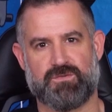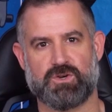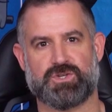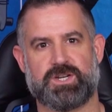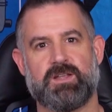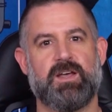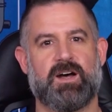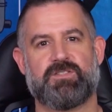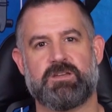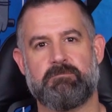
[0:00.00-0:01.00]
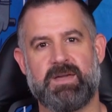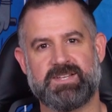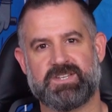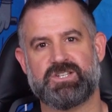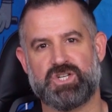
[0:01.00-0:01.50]
version of the
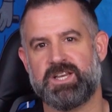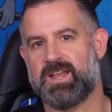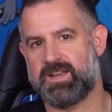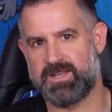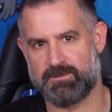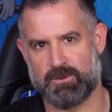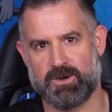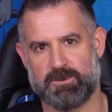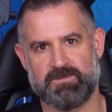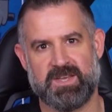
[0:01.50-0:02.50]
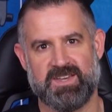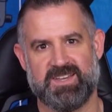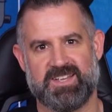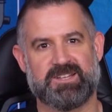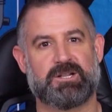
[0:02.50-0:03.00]
amazing G90 PRO.
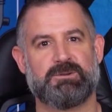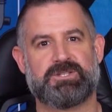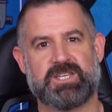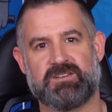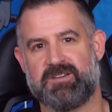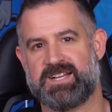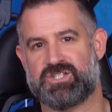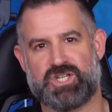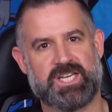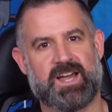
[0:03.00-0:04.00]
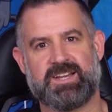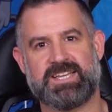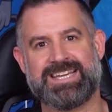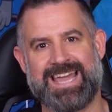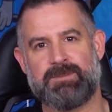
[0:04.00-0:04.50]
It includes the advanced
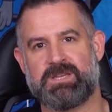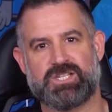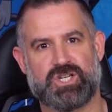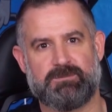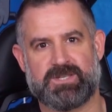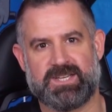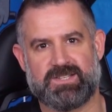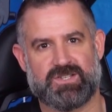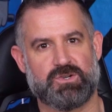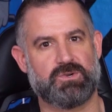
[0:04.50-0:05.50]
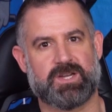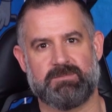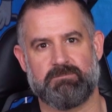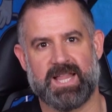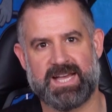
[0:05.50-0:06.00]
G90 gaming chipset, you
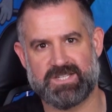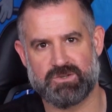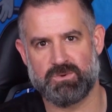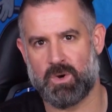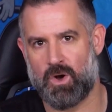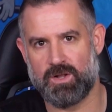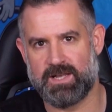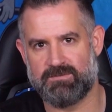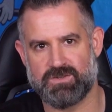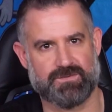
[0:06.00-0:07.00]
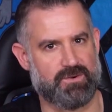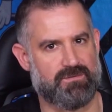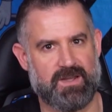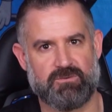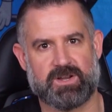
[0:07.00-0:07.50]
can blast through all levels of your
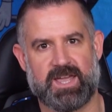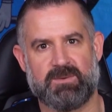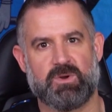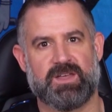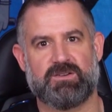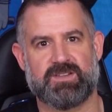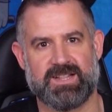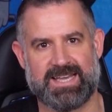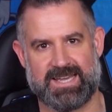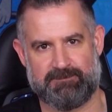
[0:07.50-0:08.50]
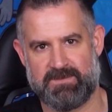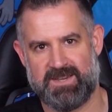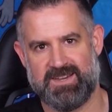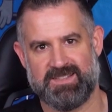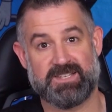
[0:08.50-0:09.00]
favorite game without delay.
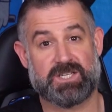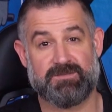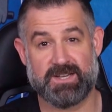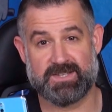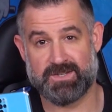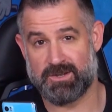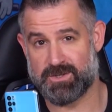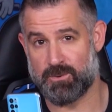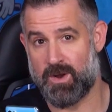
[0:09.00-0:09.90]
This device is also